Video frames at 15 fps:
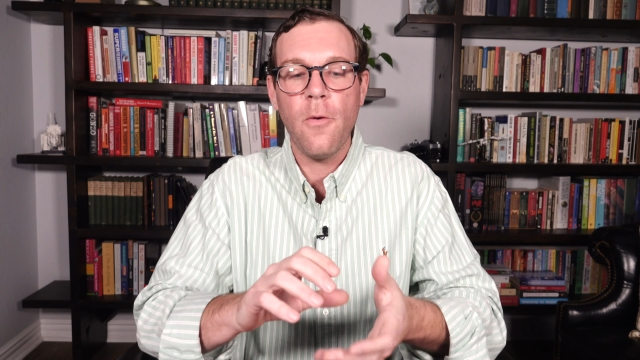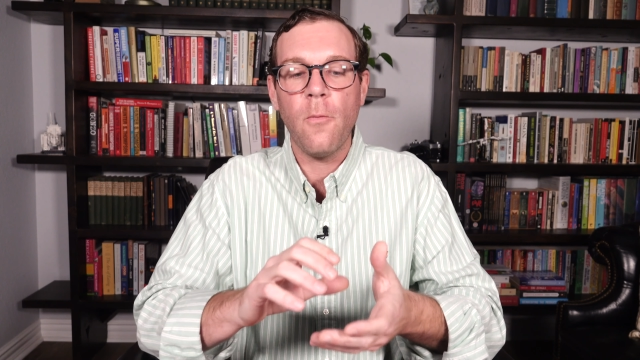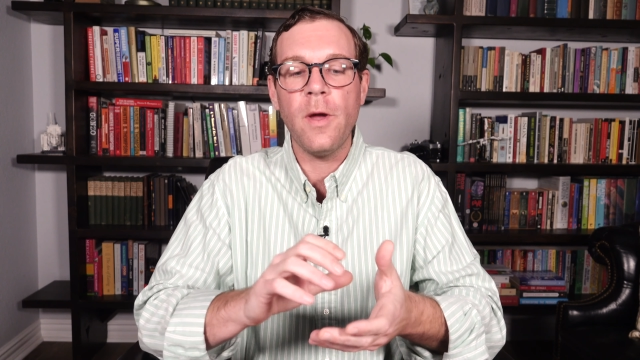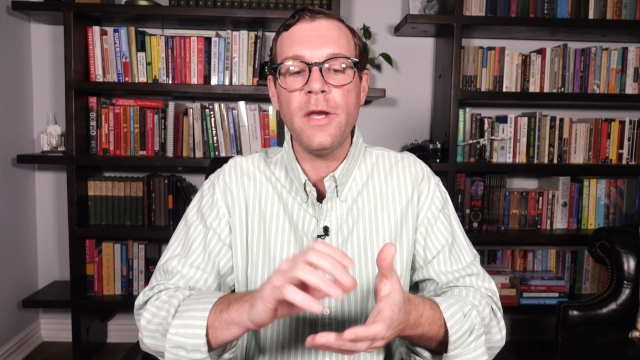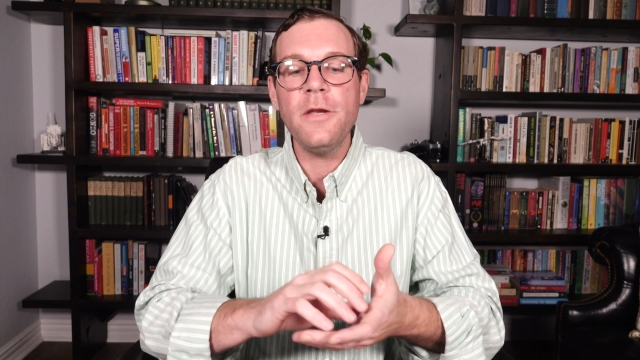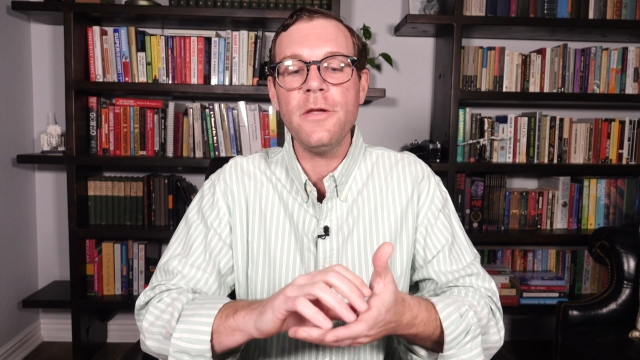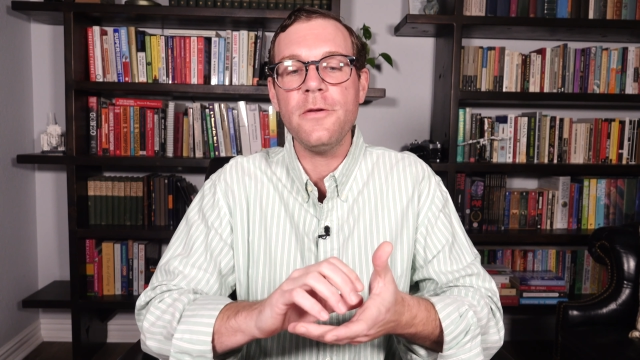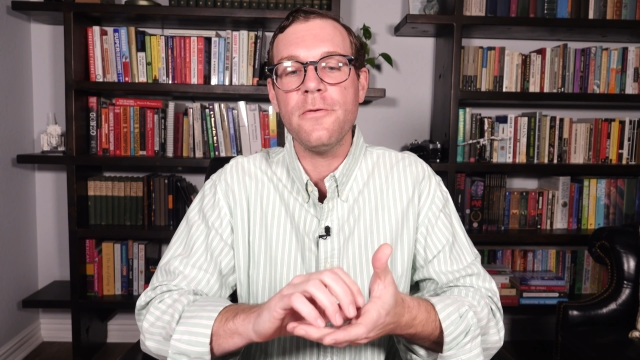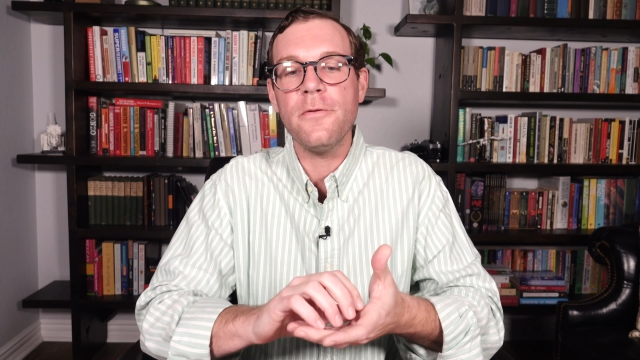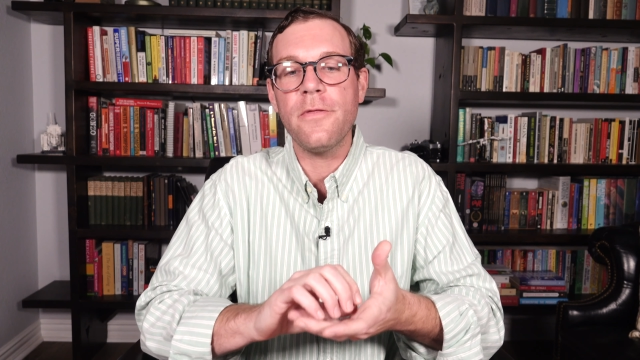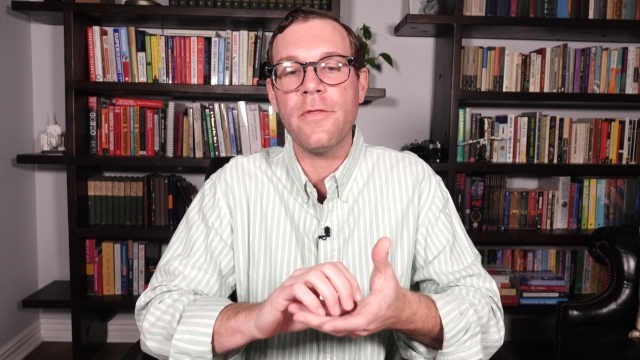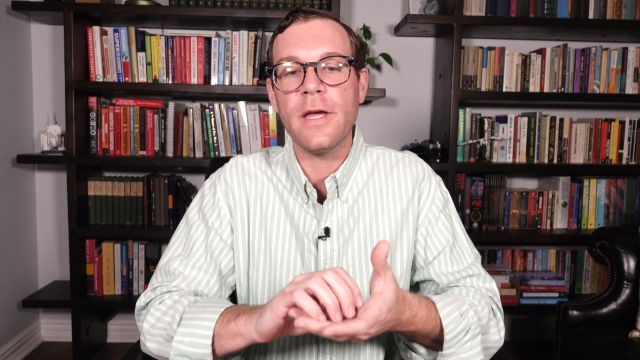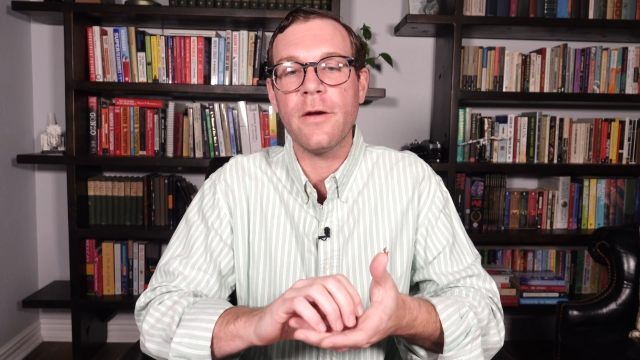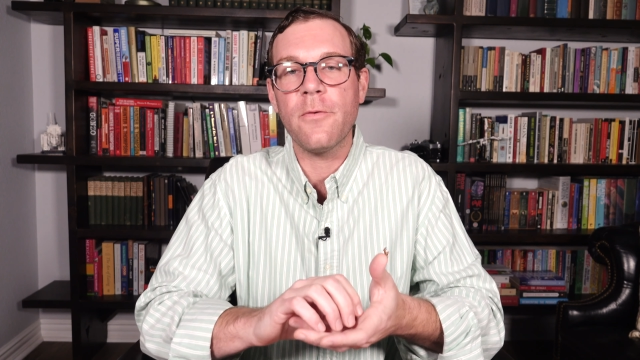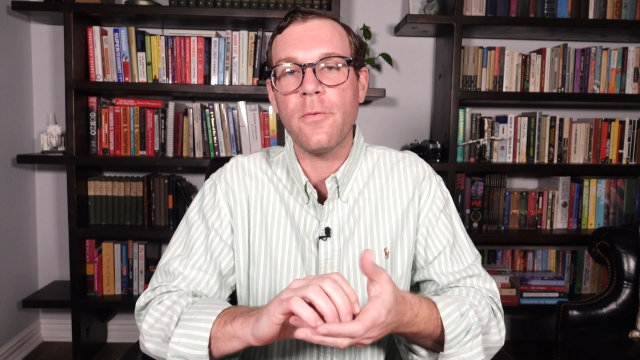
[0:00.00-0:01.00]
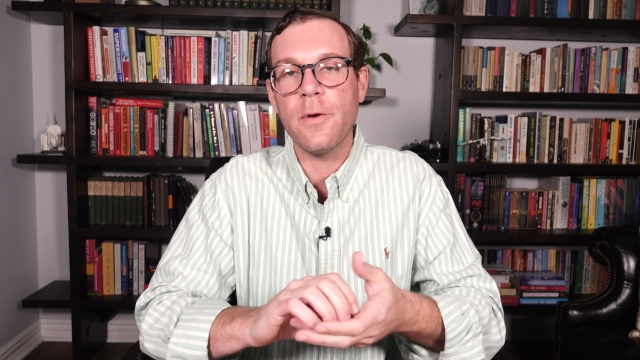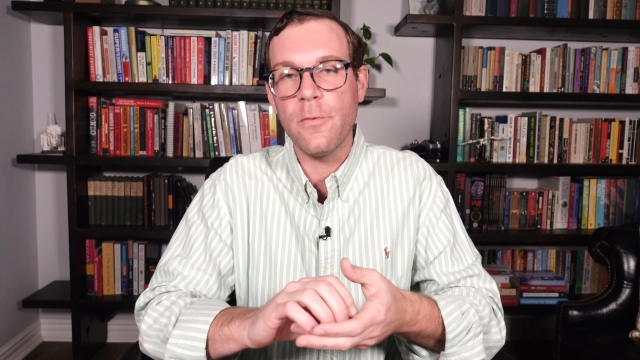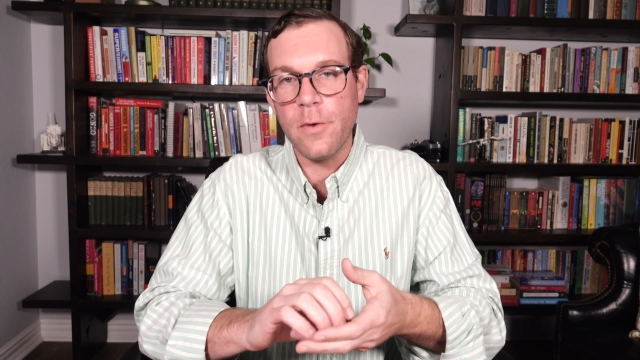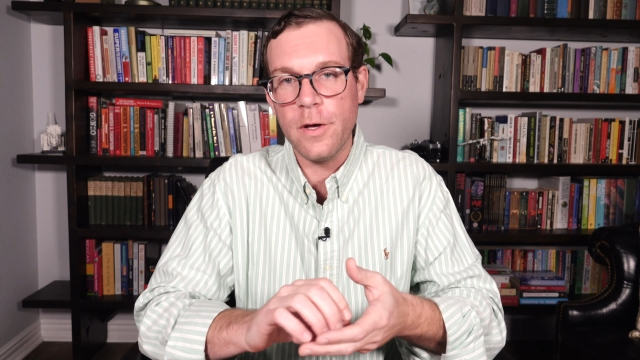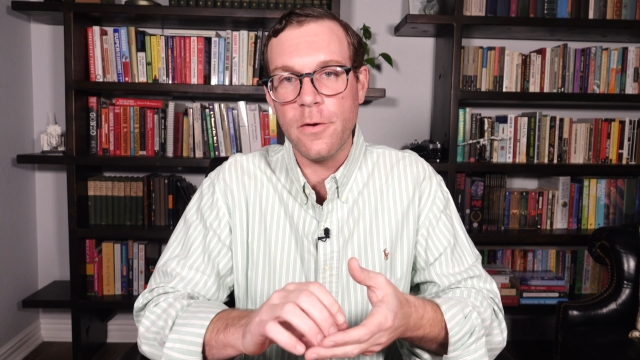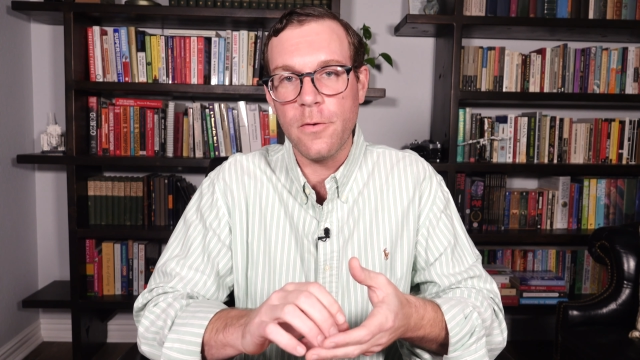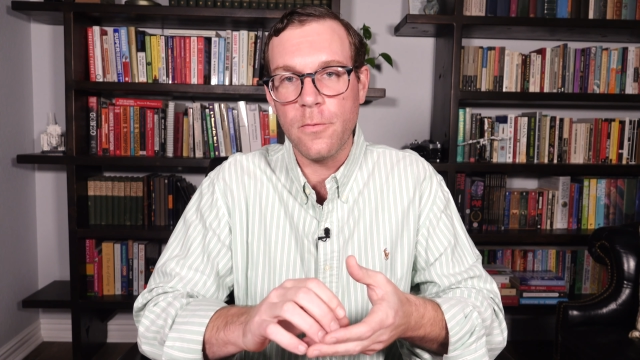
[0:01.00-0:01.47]
When do you think we
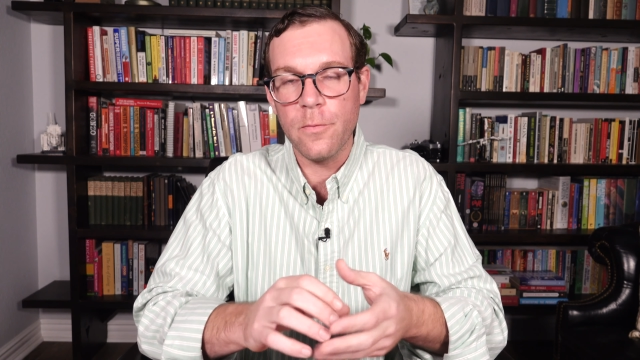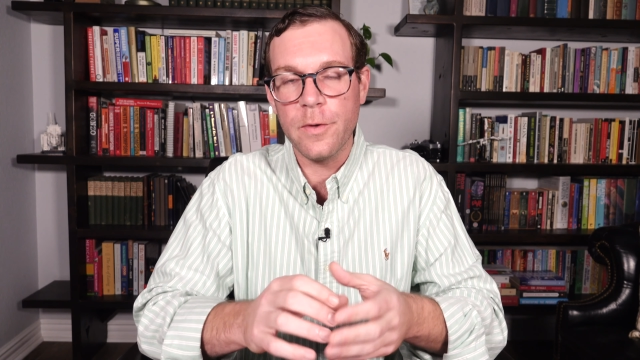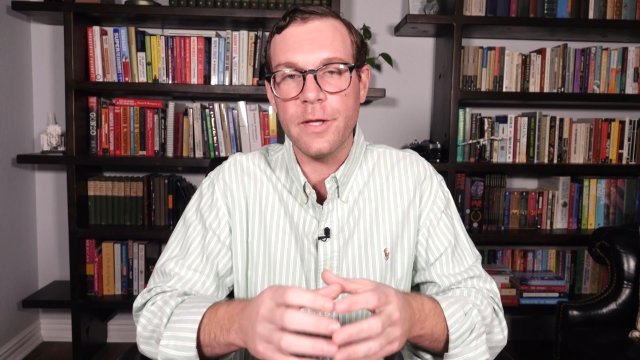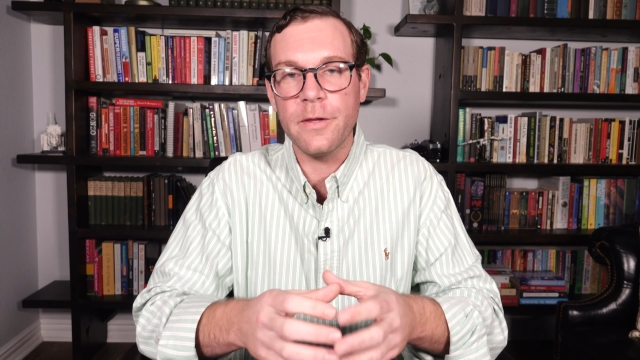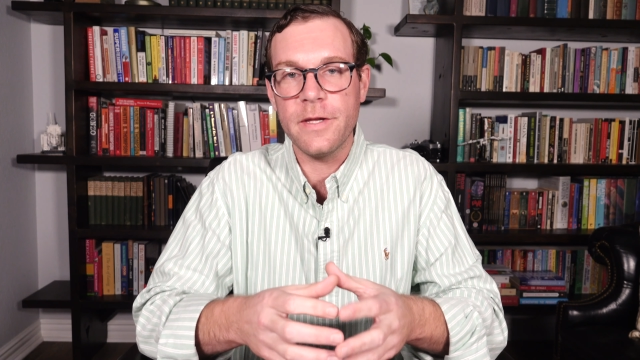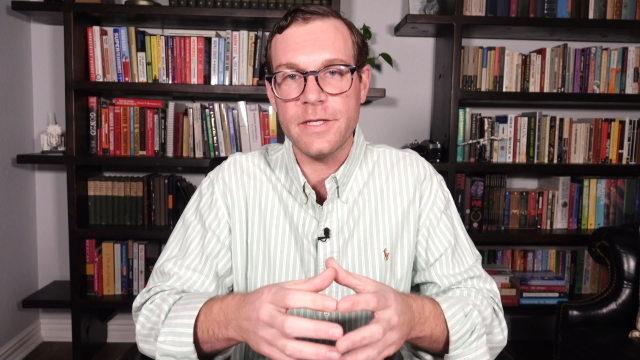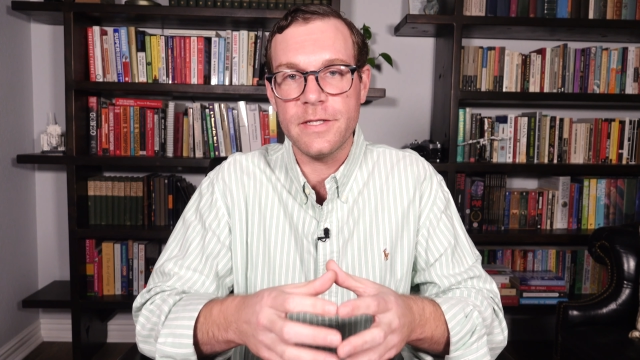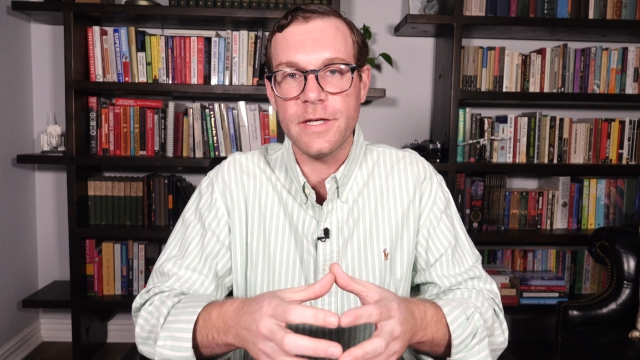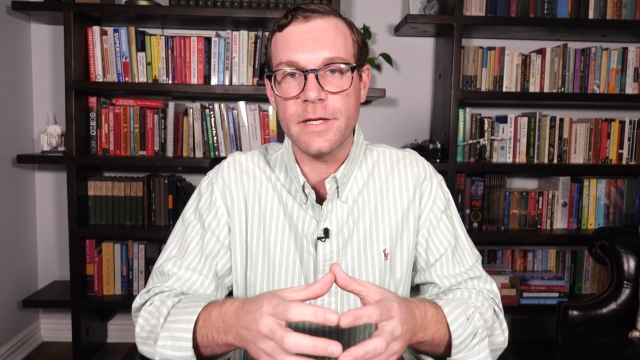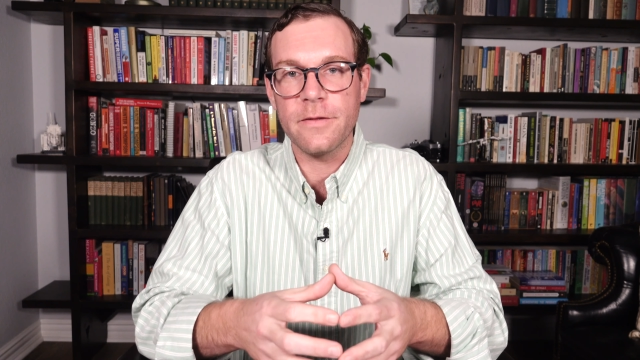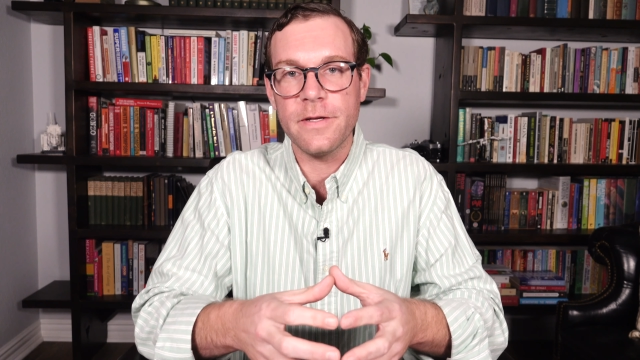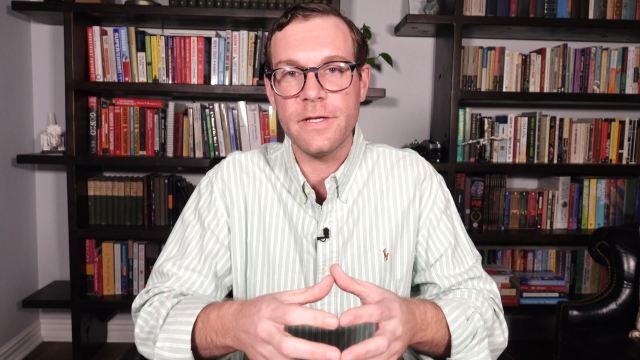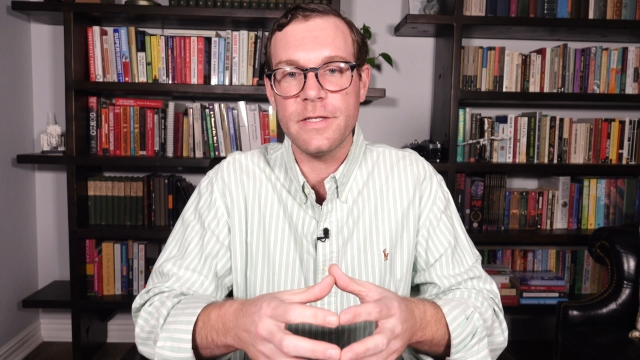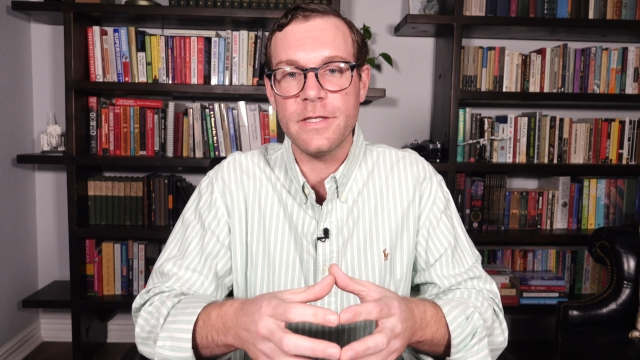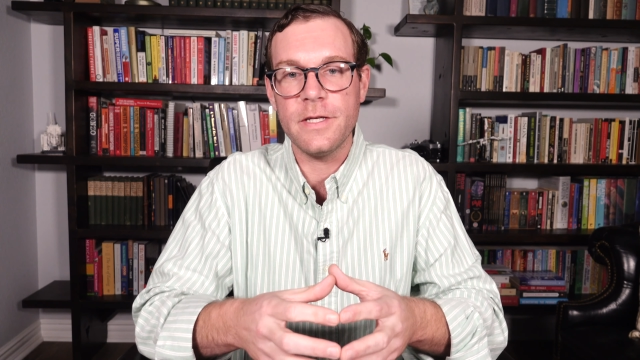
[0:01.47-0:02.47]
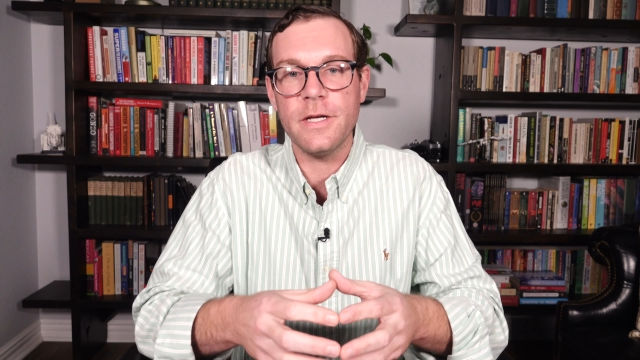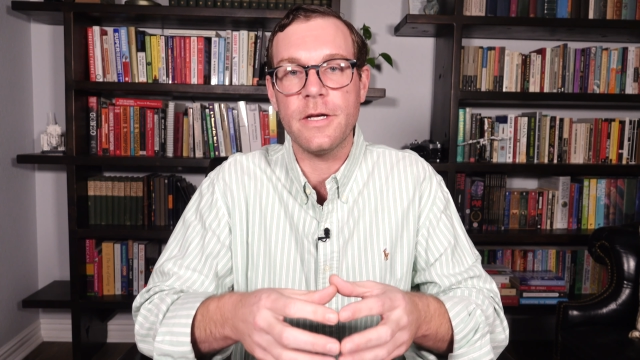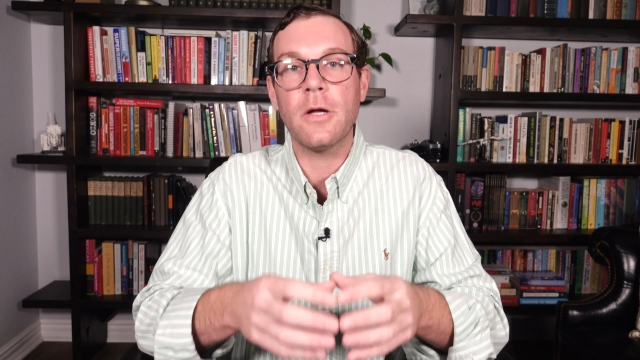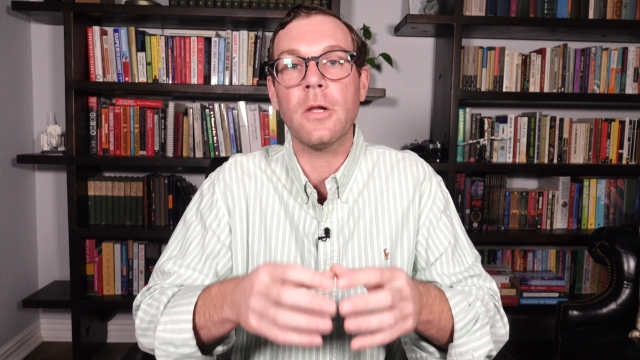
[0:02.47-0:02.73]
will realistically see